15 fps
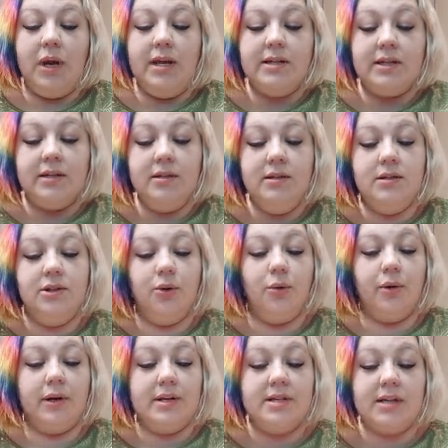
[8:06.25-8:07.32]
weeded
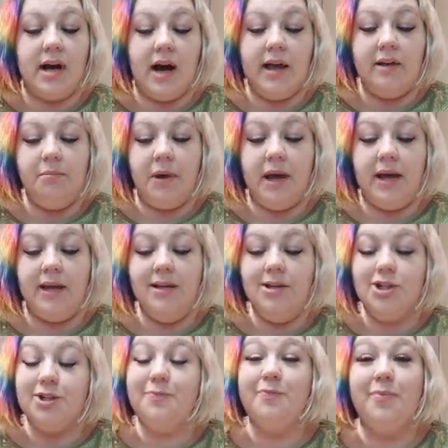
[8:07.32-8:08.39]
your entire
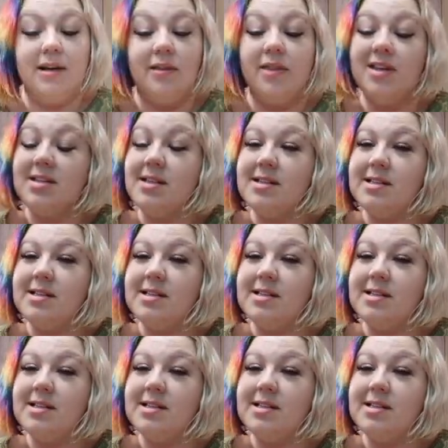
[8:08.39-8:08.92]
page, this